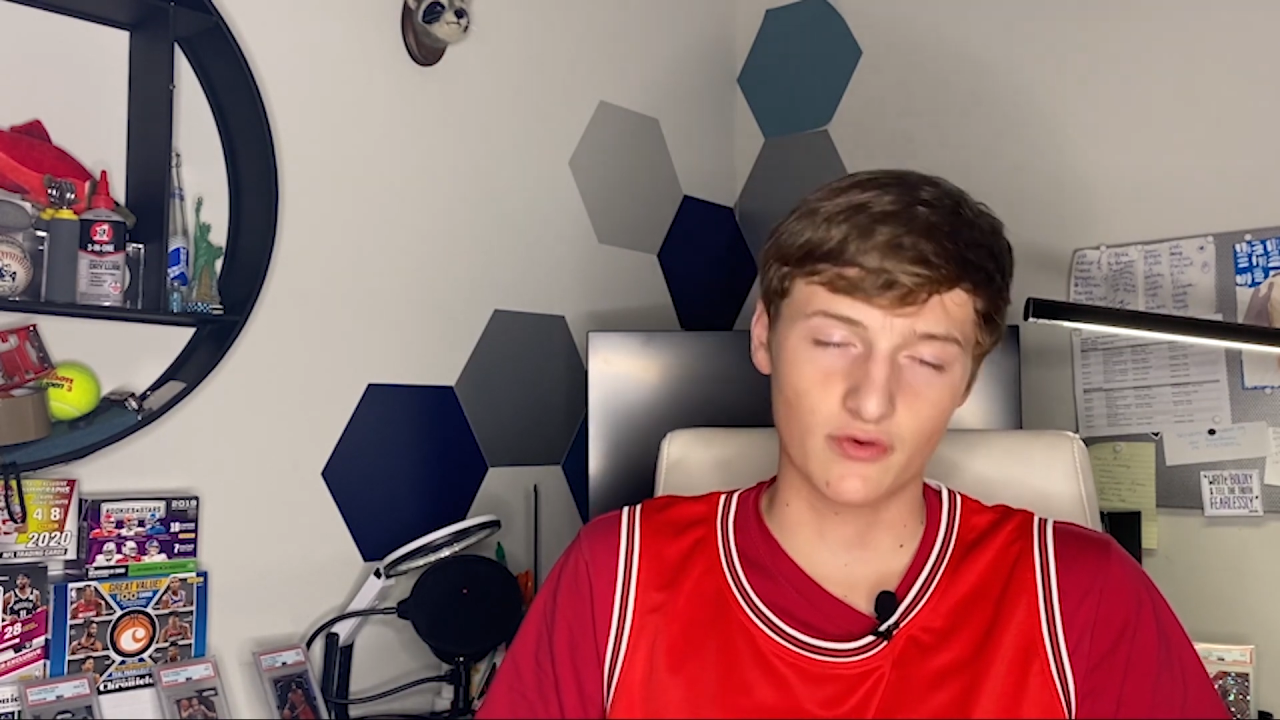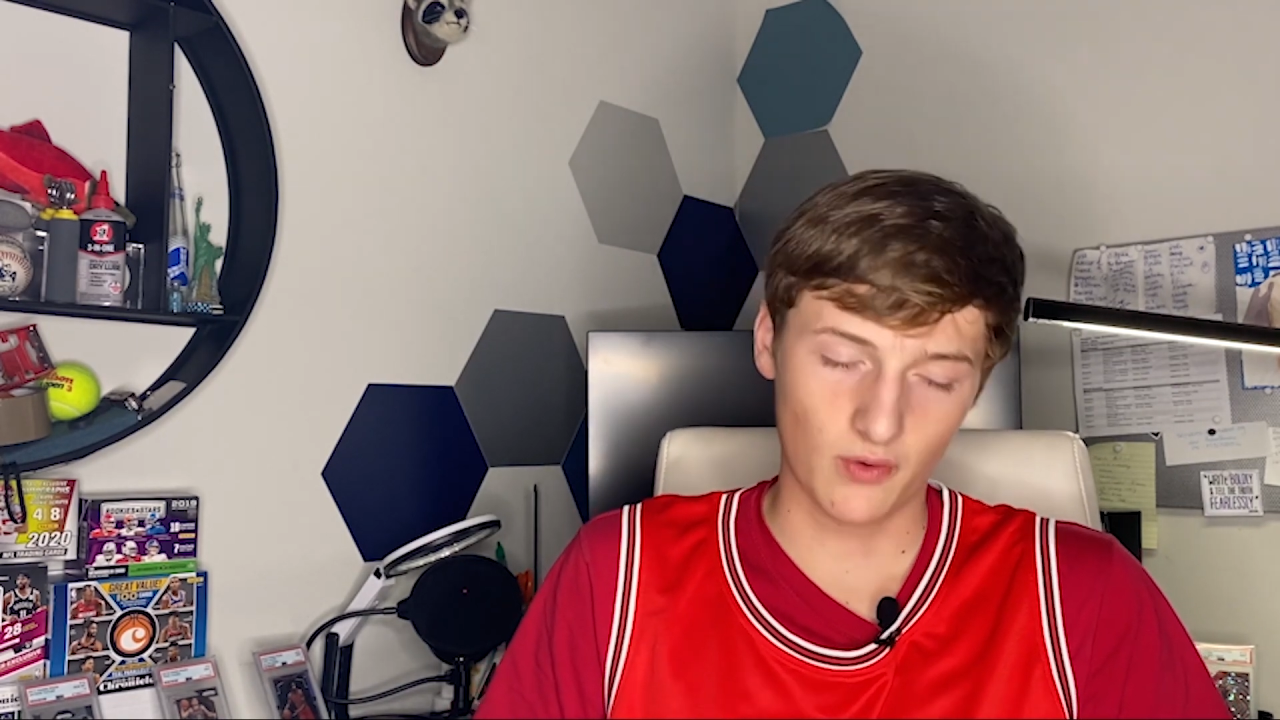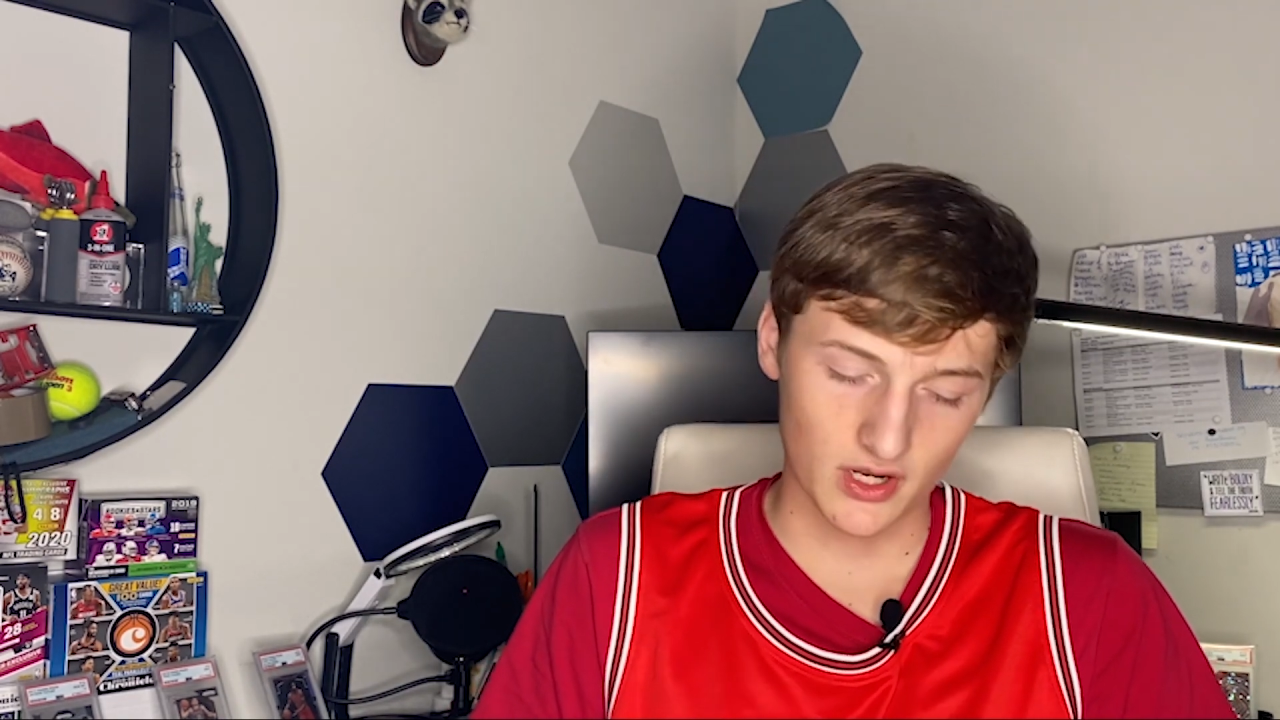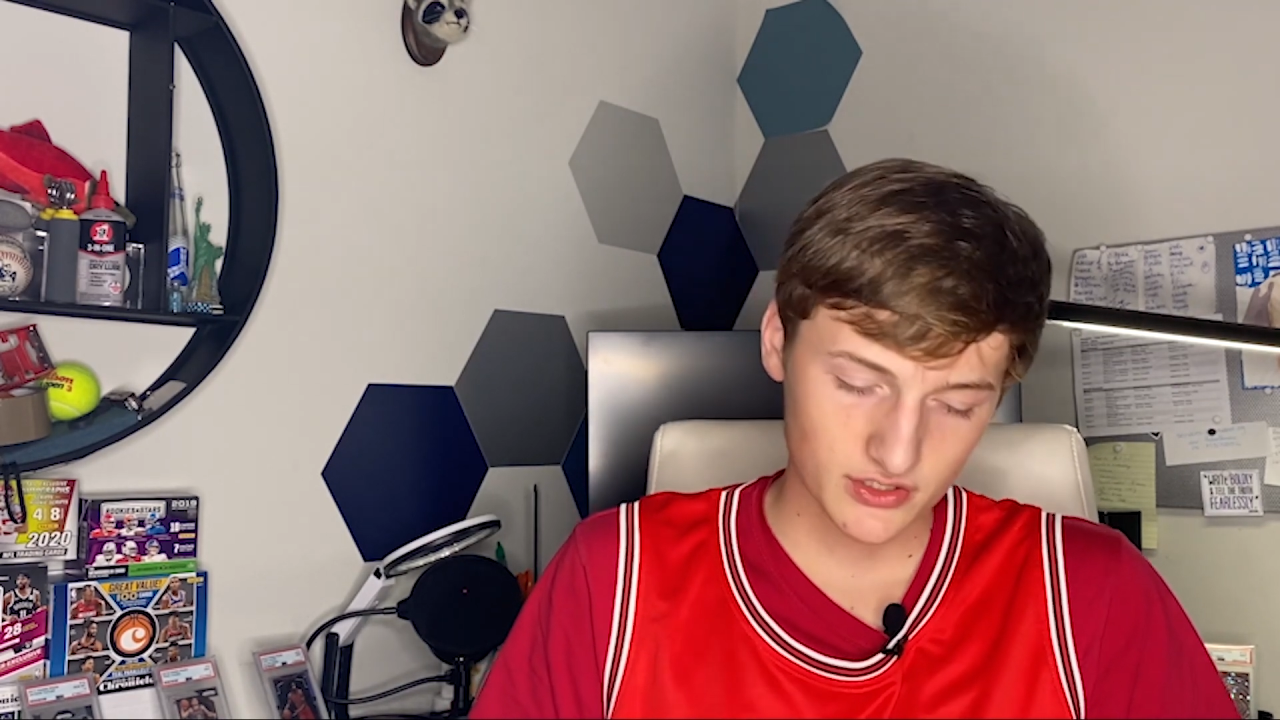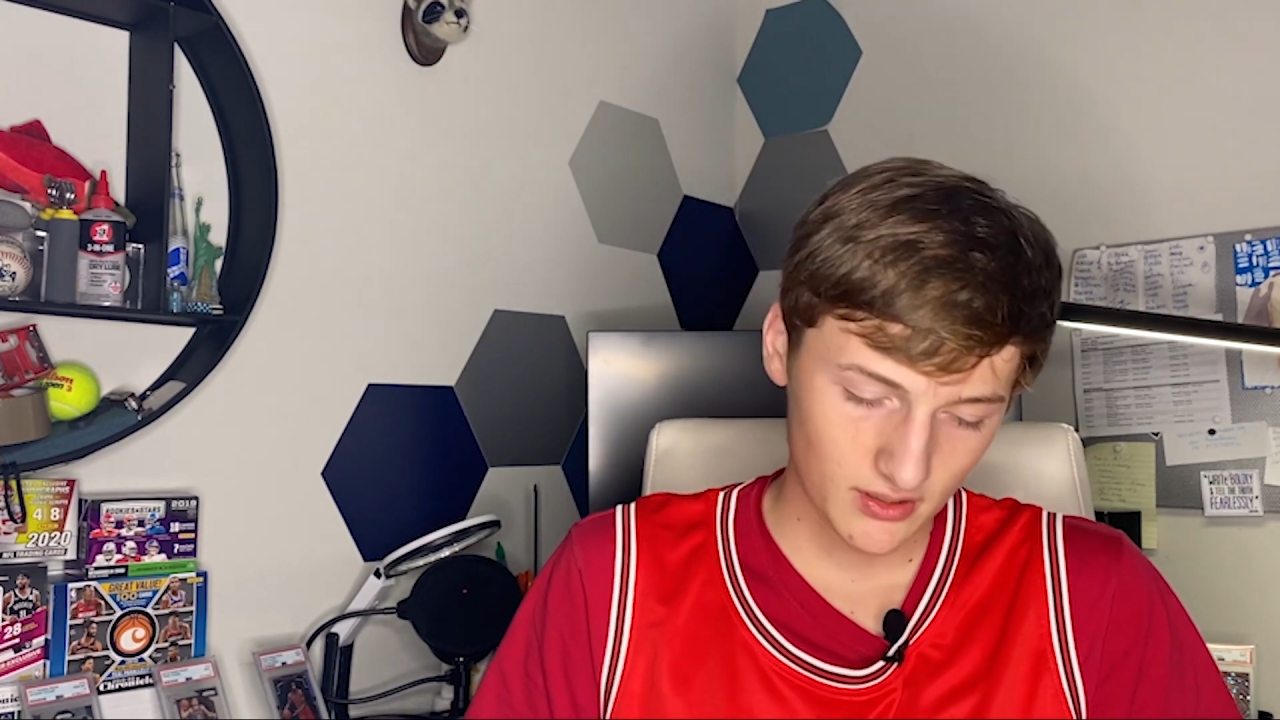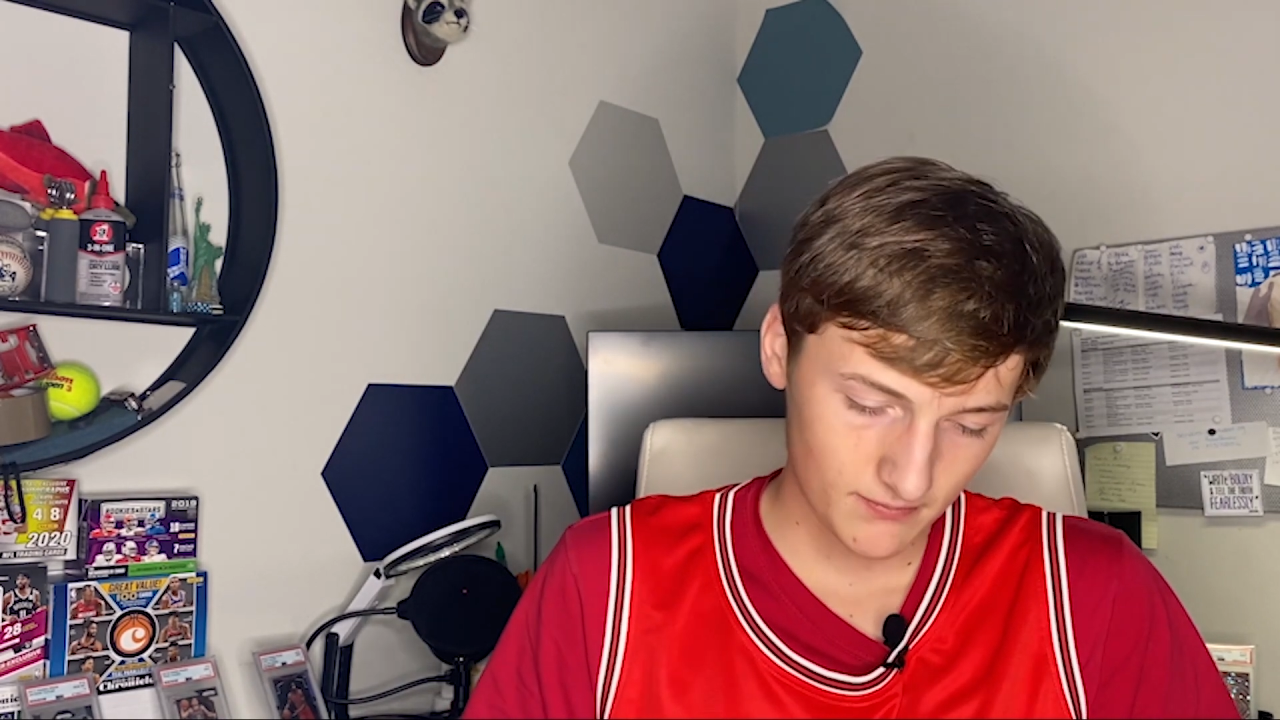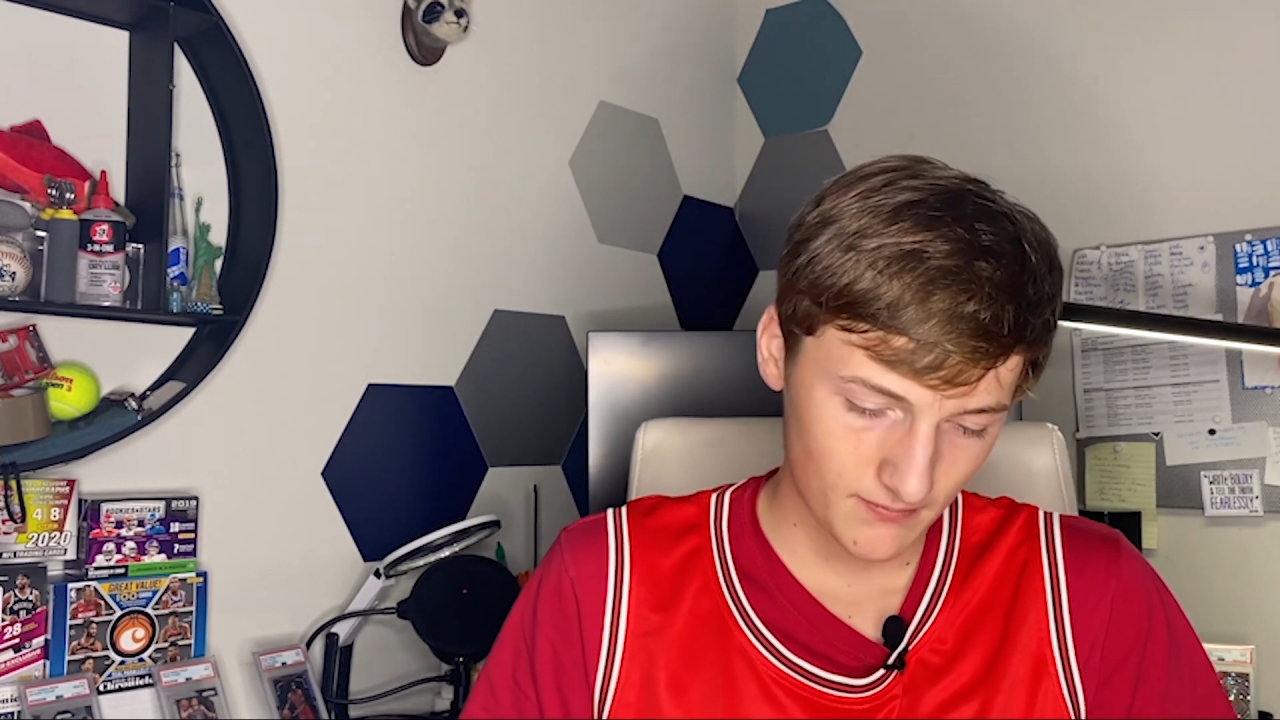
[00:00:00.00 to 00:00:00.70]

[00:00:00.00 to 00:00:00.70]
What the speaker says: watching.